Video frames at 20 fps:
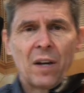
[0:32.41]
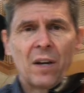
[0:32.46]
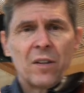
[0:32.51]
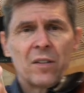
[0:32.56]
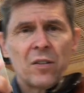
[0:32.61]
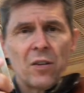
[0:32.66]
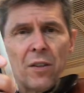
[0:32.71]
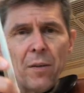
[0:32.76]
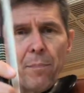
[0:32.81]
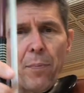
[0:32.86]

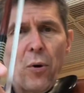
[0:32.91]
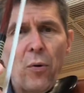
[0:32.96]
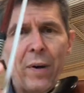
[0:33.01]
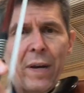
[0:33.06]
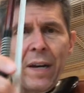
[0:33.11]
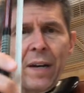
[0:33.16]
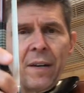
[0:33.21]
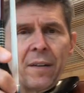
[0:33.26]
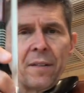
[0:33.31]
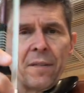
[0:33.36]
So the bow
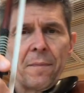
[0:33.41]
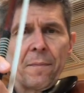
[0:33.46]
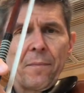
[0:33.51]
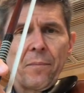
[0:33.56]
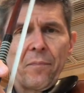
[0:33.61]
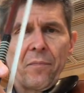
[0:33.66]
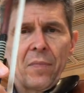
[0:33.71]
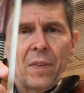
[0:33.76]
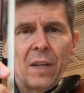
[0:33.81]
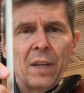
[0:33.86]
hand
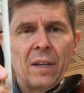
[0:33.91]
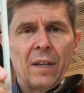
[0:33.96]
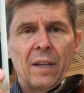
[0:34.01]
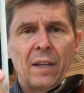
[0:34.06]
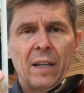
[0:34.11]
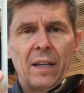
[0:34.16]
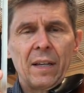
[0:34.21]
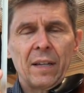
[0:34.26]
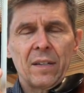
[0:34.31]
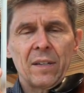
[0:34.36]

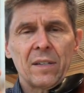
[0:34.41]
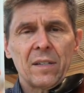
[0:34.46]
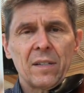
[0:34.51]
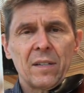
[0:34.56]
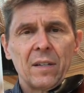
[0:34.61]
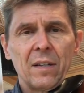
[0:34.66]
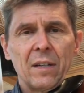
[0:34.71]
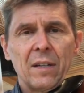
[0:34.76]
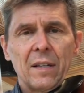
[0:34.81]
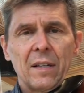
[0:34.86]
is
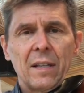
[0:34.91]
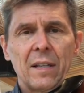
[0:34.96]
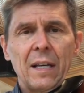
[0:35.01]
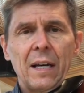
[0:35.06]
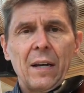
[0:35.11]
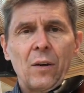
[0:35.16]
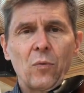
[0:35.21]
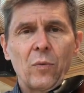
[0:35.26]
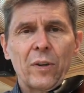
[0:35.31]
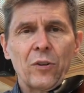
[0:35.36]

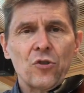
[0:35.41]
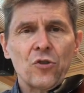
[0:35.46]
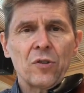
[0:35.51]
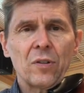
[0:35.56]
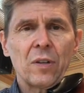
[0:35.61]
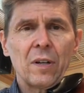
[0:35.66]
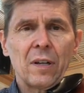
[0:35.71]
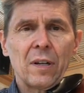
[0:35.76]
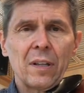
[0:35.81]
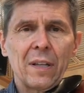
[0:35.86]
that which
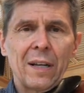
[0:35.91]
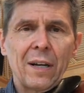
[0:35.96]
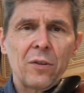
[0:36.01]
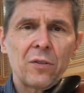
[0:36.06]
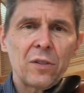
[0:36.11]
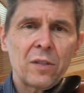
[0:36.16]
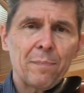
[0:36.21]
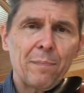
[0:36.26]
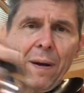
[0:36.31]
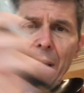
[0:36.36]

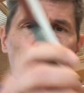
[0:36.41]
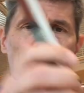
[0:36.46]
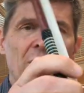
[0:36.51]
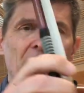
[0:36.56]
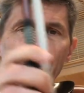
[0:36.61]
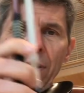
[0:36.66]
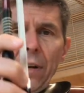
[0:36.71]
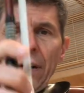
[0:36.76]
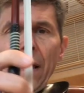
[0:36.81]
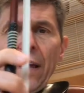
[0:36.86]
allows
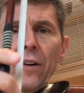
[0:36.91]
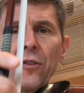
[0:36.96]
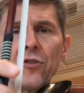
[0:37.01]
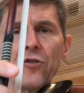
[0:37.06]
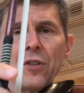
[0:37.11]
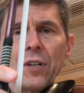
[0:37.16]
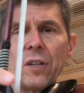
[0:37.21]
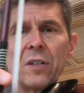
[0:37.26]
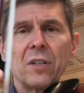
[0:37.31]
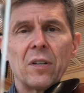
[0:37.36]
power and
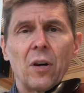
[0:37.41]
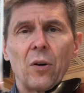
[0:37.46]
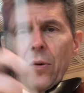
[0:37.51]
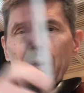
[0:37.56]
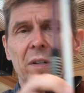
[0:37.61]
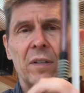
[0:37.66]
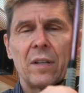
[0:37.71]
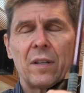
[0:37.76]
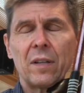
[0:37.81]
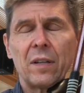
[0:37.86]
energy to go
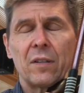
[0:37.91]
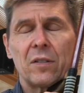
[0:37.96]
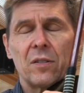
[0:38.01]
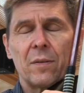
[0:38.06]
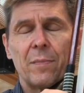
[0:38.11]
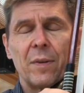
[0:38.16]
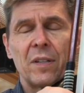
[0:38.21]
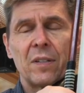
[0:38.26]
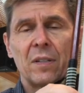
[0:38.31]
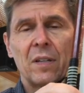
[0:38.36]
into the
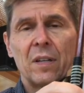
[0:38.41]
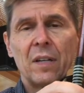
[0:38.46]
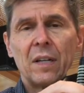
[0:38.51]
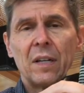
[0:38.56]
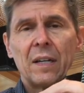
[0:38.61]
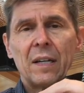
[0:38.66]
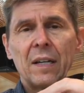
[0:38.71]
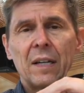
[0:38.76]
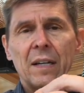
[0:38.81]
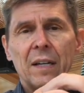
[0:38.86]
instrument
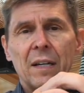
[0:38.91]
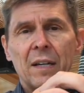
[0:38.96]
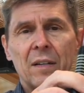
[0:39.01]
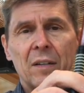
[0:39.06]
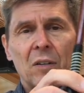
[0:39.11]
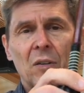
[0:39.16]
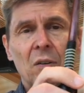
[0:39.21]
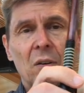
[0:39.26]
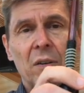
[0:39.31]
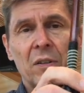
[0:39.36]
and
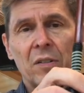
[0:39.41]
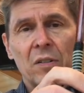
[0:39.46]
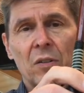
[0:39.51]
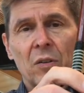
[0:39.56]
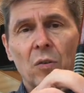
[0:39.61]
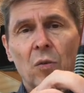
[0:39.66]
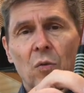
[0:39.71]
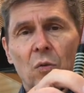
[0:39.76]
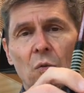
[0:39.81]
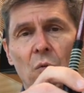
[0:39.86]
also